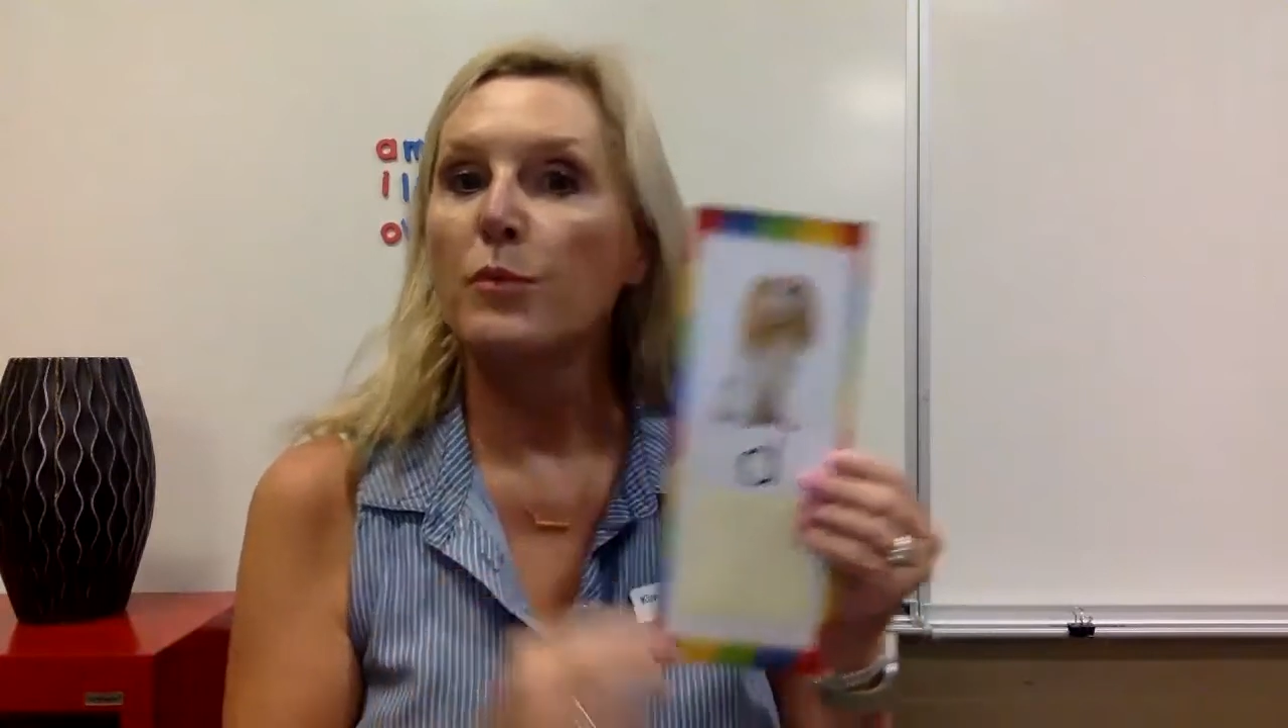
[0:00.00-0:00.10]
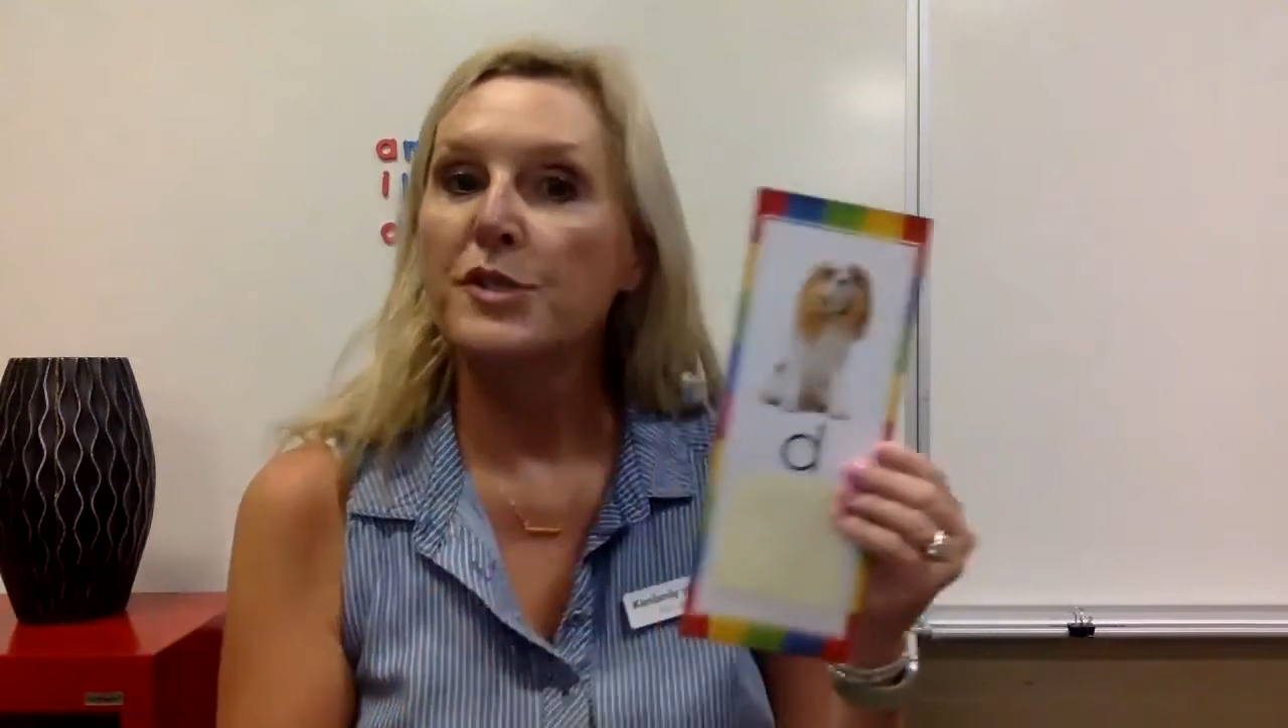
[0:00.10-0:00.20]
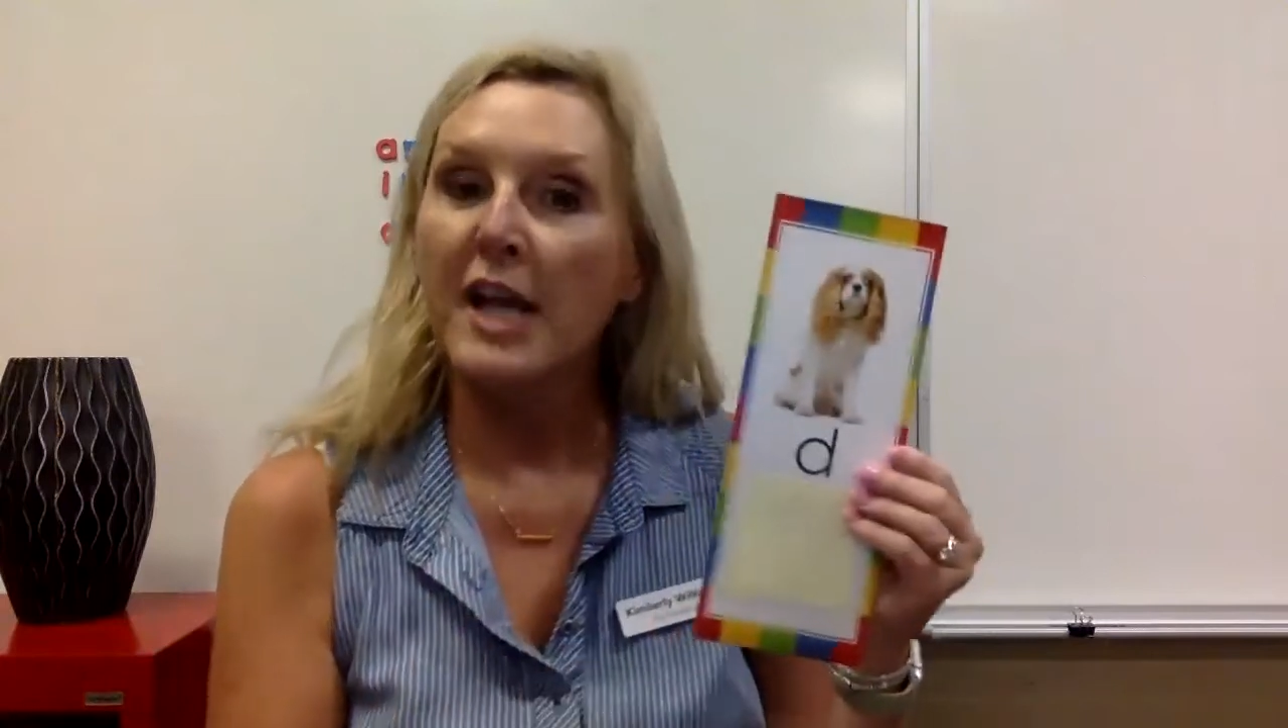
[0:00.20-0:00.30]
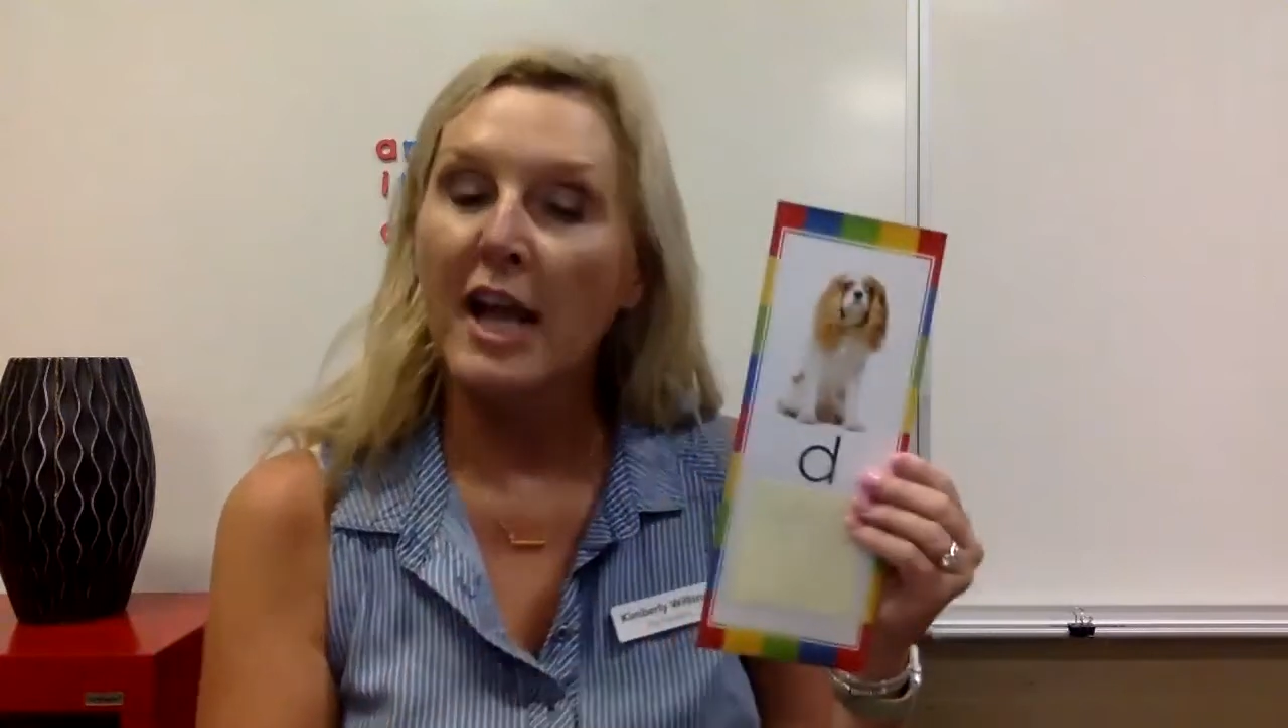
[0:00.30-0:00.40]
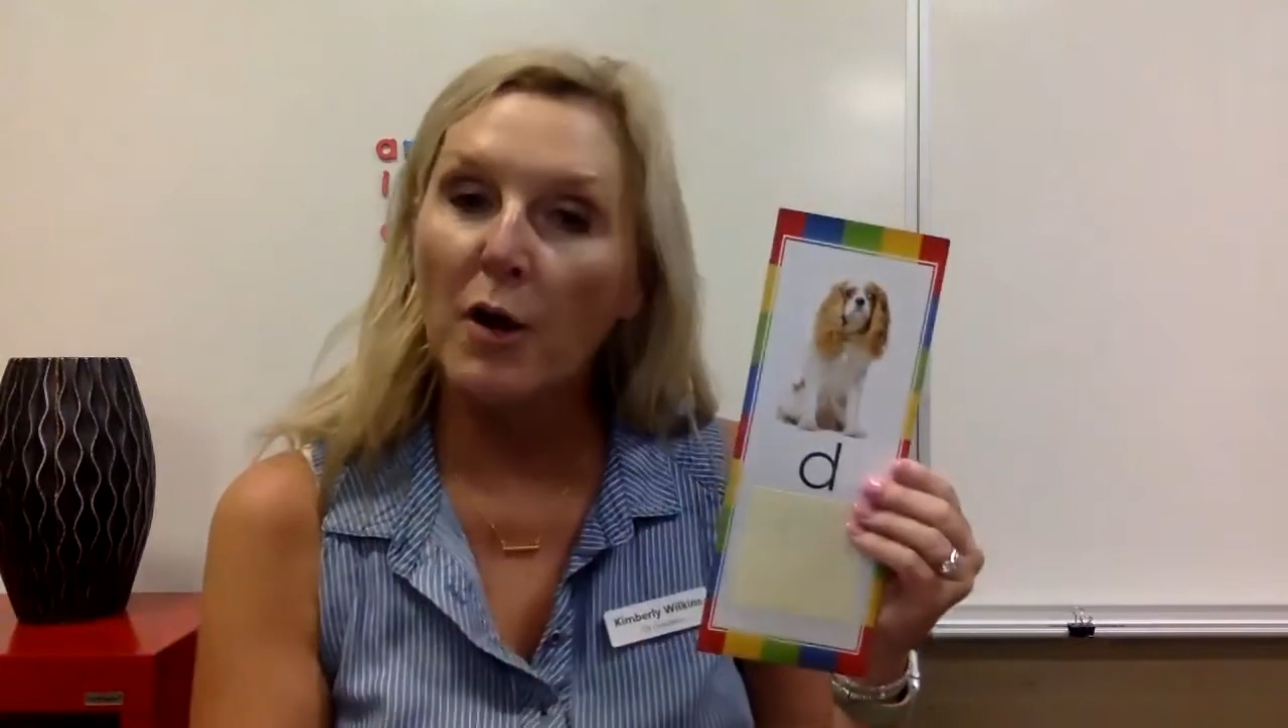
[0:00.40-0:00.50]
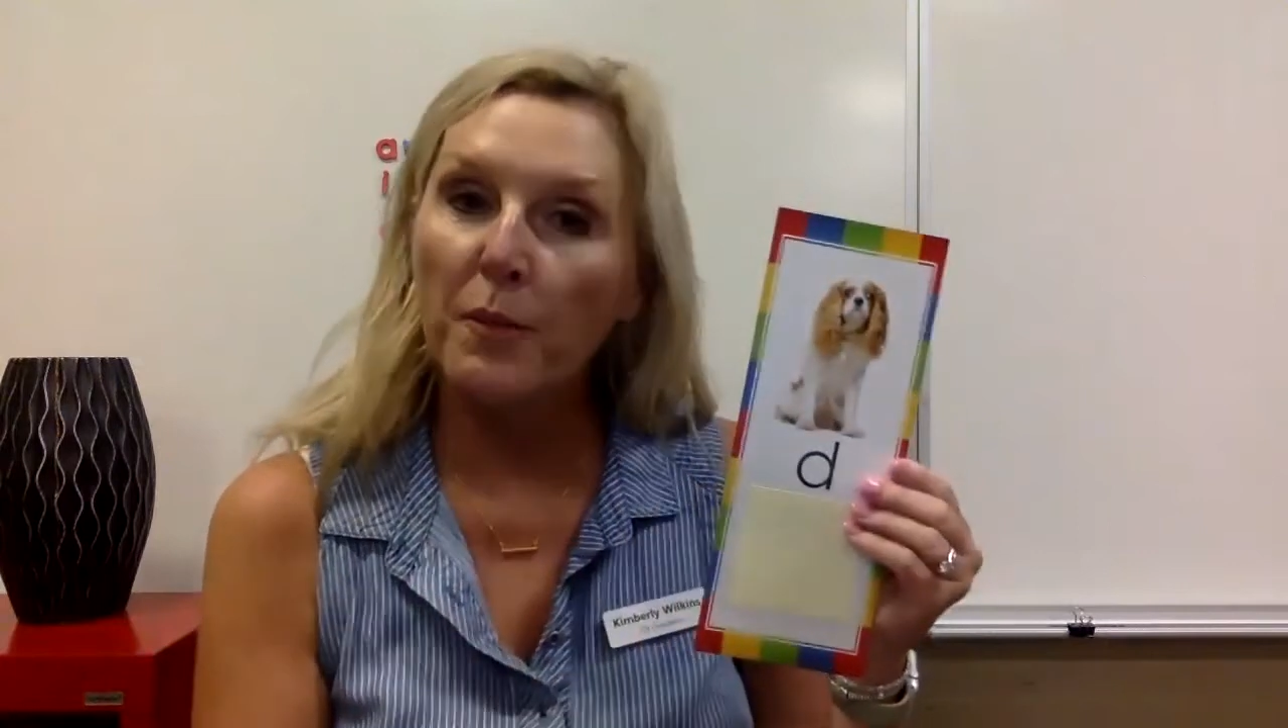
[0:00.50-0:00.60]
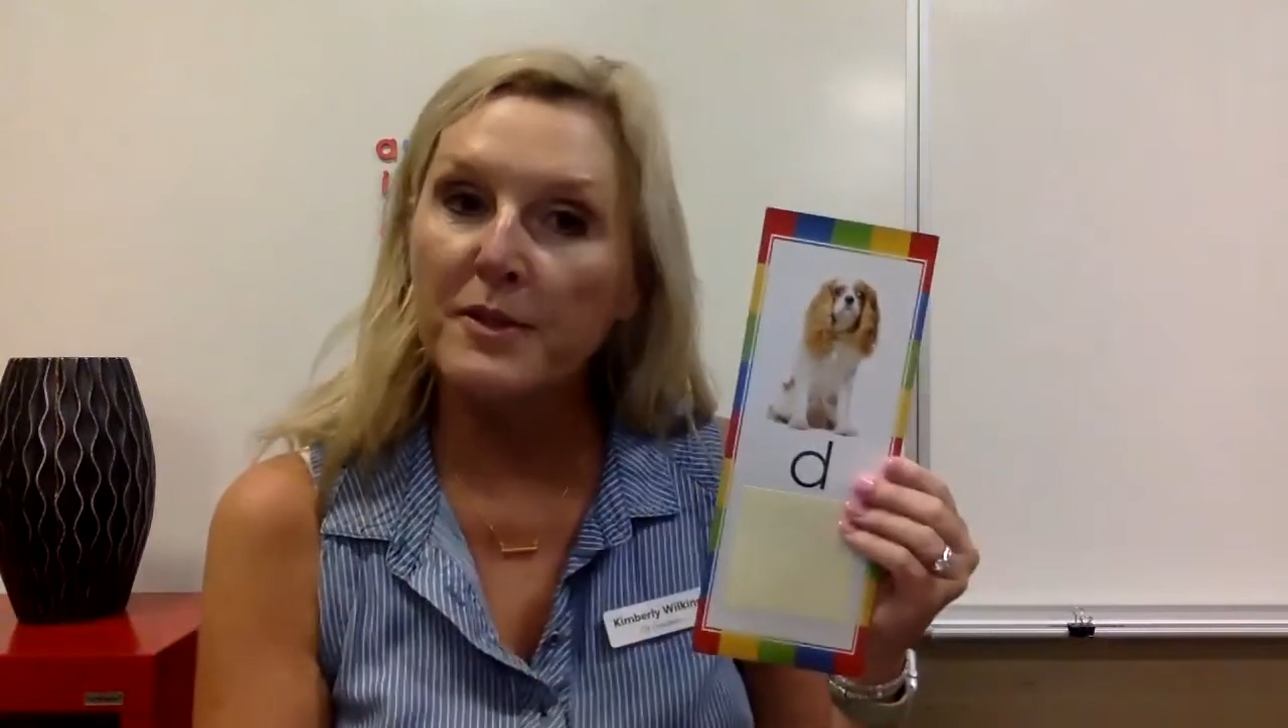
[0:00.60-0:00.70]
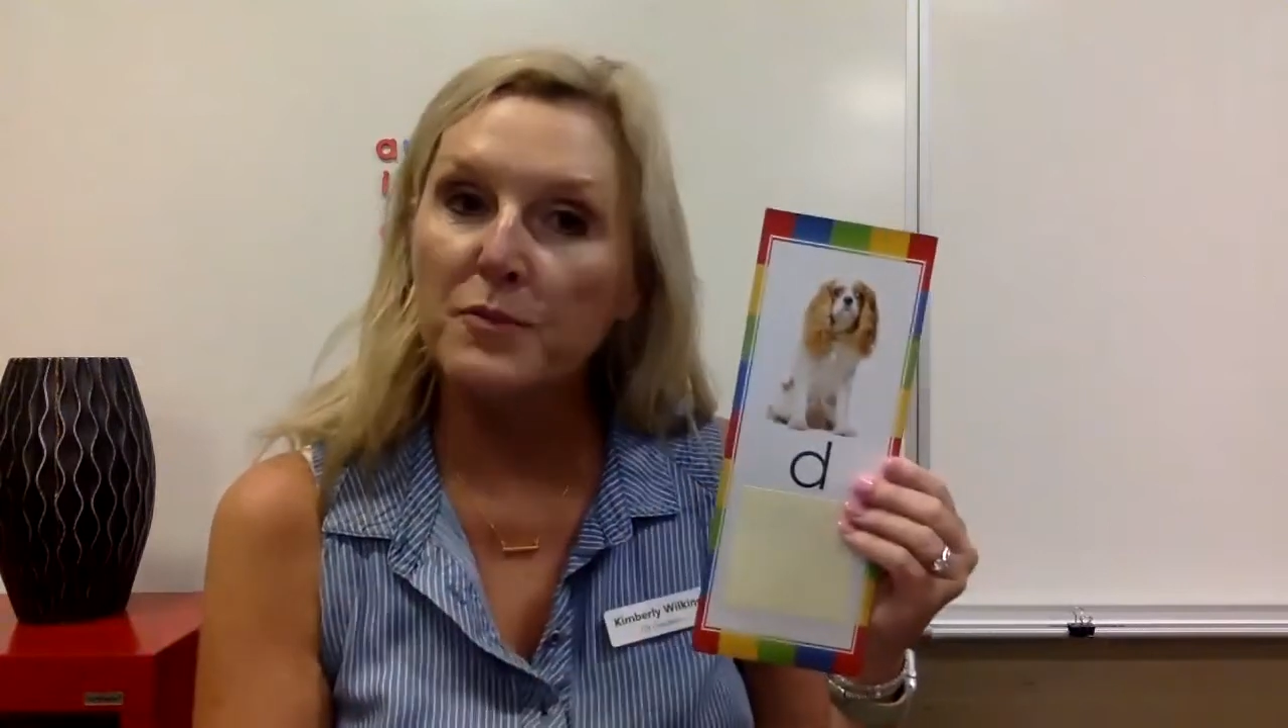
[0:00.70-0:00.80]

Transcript: to help us